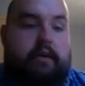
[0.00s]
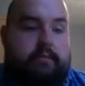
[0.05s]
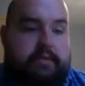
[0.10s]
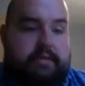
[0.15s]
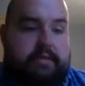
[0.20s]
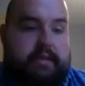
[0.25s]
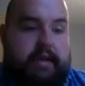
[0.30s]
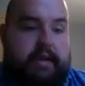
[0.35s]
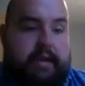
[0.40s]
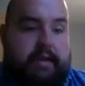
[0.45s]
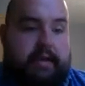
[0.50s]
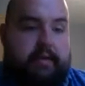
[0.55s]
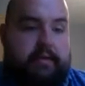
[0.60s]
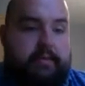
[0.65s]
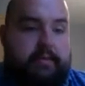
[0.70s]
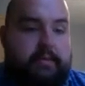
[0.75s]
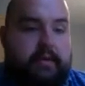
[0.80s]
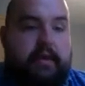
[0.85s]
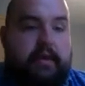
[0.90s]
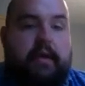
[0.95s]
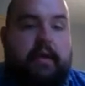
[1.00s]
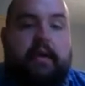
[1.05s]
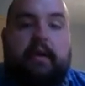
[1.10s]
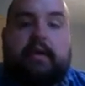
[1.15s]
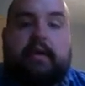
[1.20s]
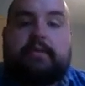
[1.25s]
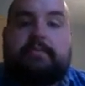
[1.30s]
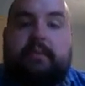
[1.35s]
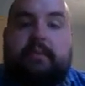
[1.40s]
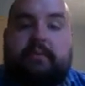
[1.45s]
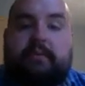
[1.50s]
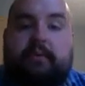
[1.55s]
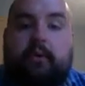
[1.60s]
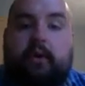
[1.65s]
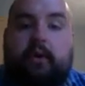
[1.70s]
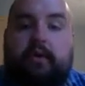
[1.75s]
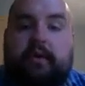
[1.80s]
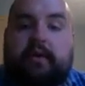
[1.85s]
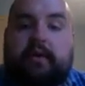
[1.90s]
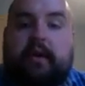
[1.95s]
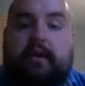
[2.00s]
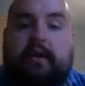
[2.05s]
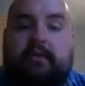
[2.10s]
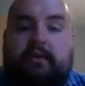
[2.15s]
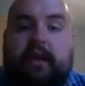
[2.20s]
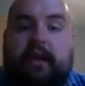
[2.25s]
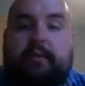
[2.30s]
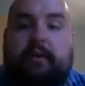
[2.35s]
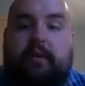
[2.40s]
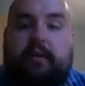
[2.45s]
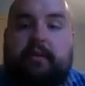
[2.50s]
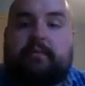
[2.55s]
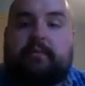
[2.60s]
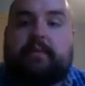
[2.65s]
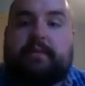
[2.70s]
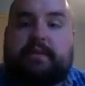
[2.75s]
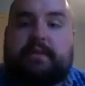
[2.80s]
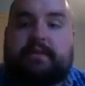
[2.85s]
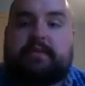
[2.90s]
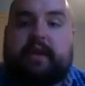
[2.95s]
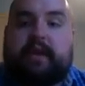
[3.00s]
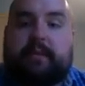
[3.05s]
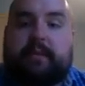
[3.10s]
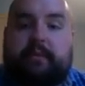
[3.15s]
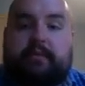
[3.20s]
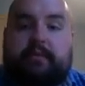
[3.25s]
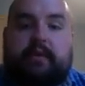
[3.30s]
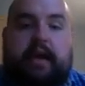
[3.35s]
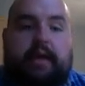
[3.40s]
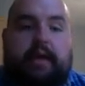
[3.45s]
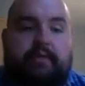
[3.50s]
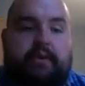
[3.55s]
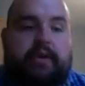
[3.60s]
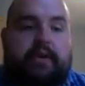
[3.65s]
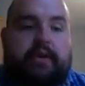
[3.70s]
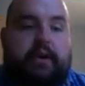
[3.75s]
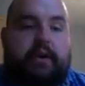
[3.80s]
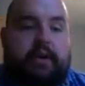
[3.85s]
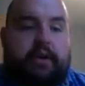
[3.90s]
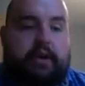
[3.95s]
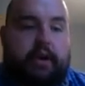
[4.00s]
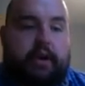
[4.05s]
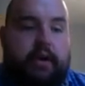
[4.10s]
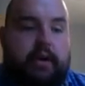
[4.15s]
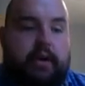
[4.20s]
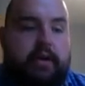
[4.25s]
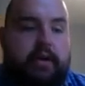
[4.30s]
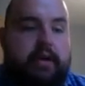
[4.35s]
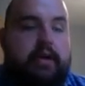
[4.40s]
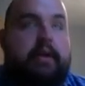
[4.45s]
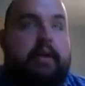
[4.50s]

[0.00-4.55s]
was like. Before the infamous scramble for Africa occurred,